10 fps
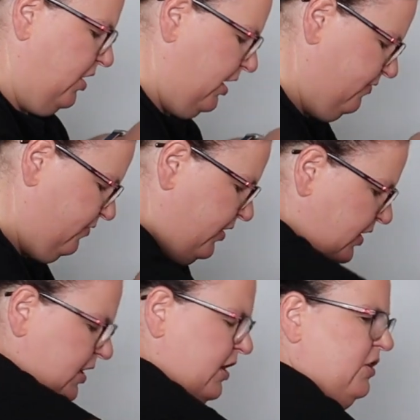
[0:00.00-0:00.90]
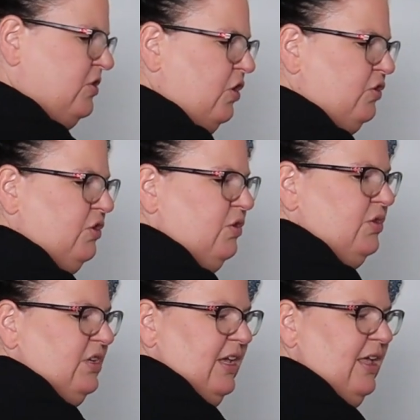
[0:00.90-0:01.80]
kind of toss it
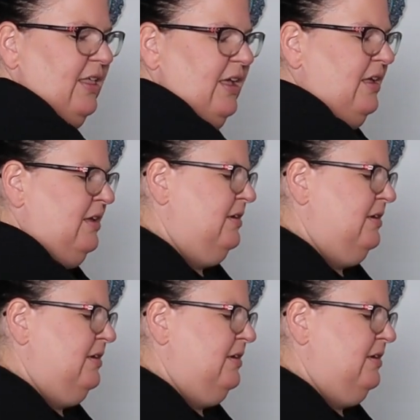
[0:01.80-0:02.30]
all together.